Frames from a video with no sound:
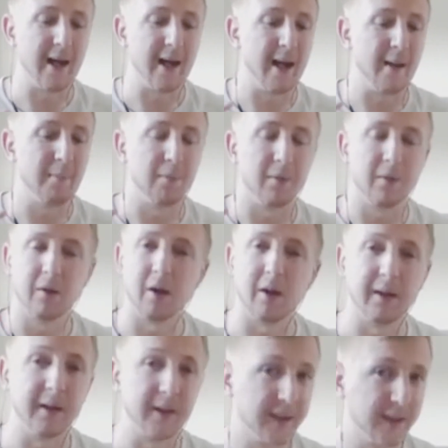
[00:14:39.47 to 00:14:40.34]
then
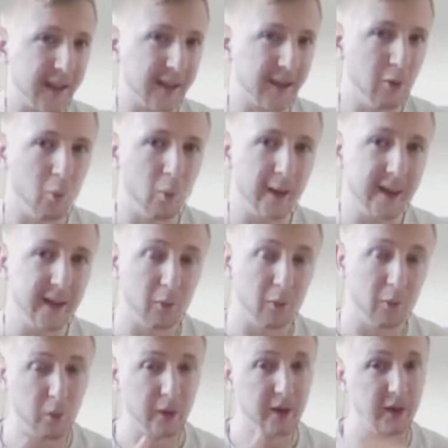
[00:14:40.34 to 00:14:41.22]
in the second week,
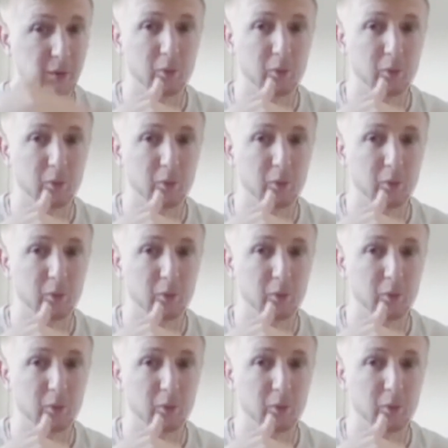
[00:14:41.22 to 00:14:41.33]
we,